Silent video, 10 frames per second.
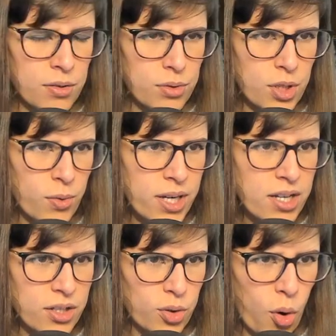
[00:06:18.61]
So quite
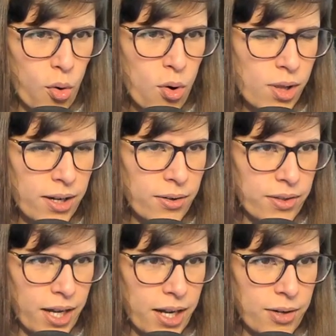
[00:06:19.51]
a good haul out
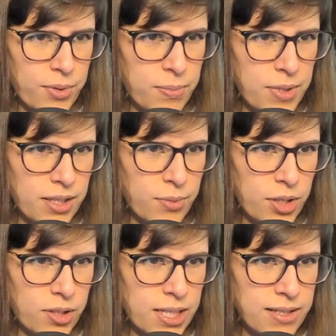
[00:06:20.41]
of that. We
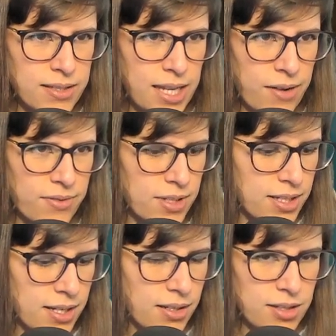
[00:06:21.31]
got like
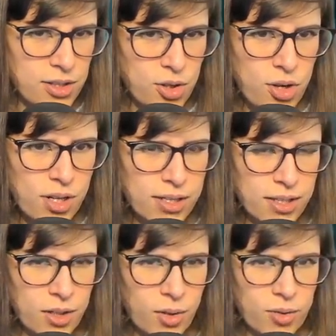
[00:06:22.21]
17
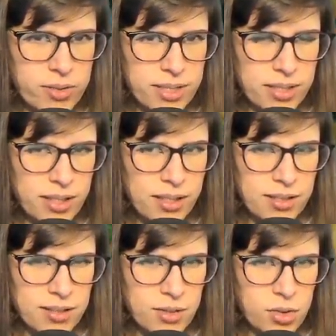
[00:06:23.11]
sterling cores, I think.